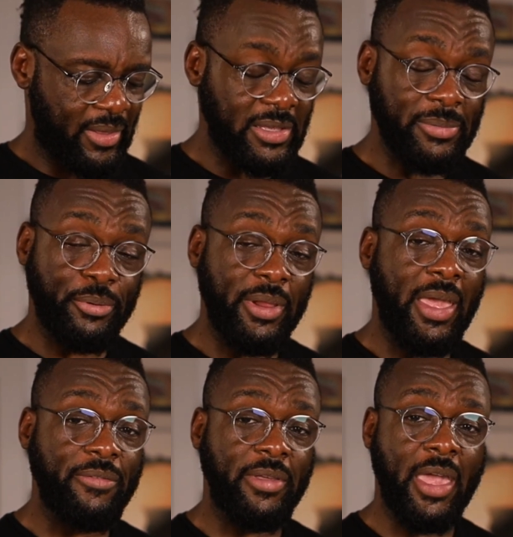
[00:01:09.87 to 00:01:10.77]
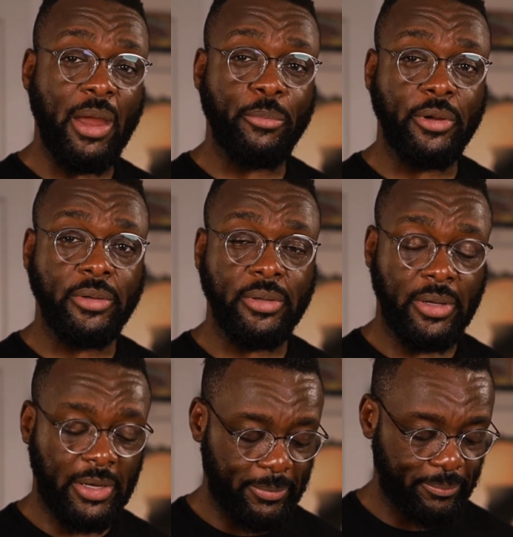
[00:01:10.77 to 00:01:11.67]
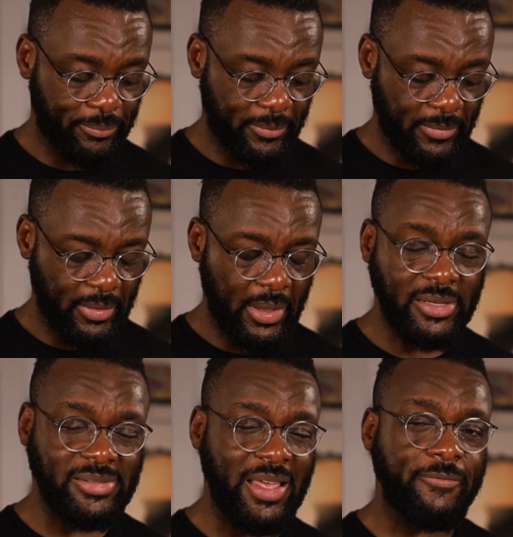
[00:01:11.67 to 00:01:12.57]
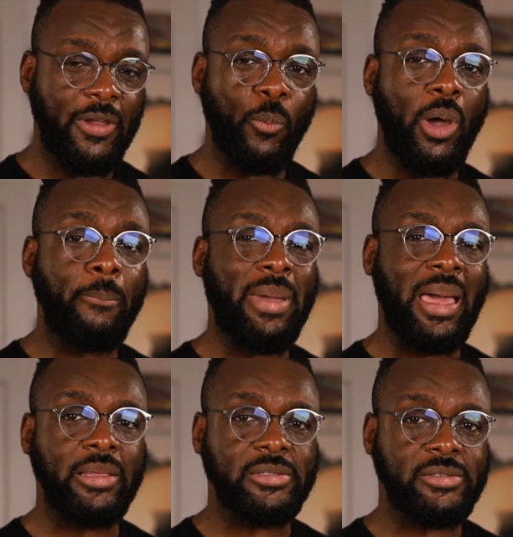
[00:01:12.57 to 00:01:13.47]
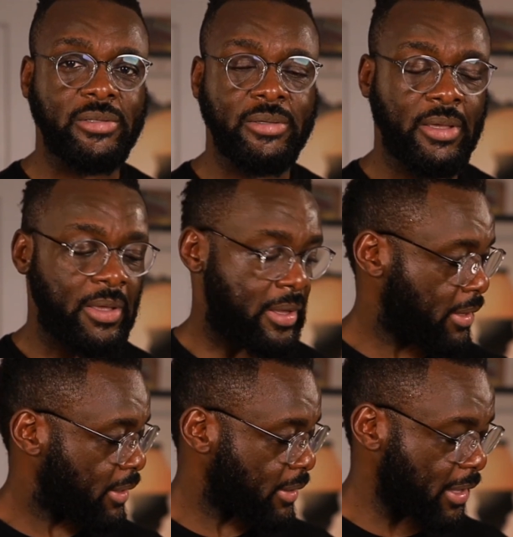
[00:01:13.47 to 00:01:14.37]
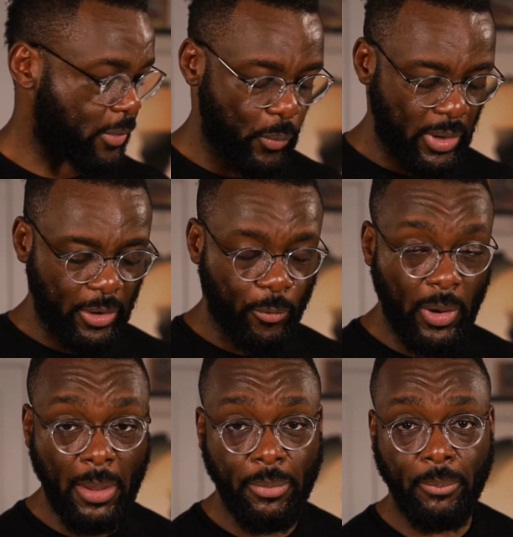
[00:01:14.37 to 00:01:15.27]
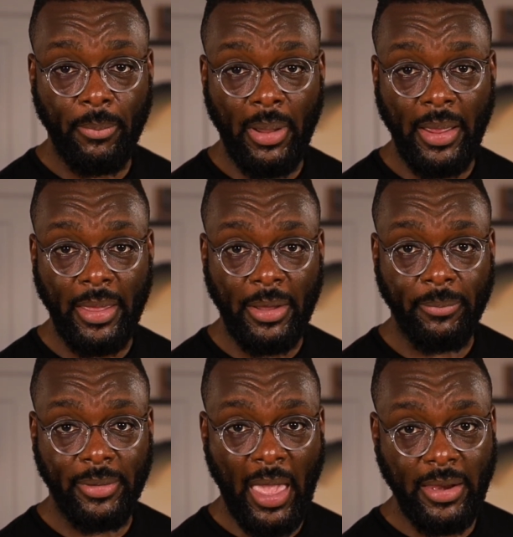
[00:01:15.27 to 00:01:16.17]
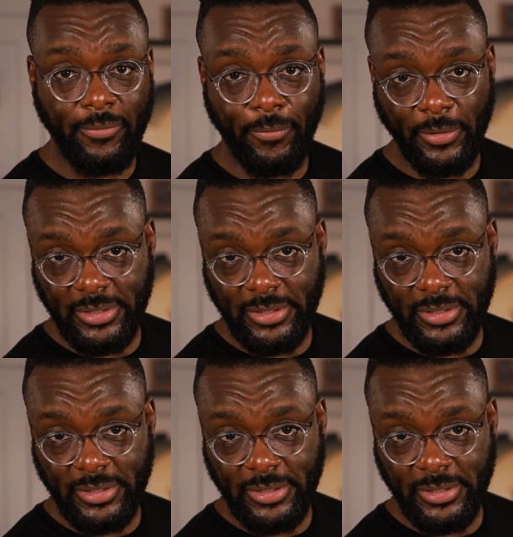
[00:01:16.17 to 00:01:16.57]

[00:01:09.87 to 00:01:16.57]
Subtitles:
It's a pretty heavy camera. It's not very well balanced. Like when I grab my Canon, for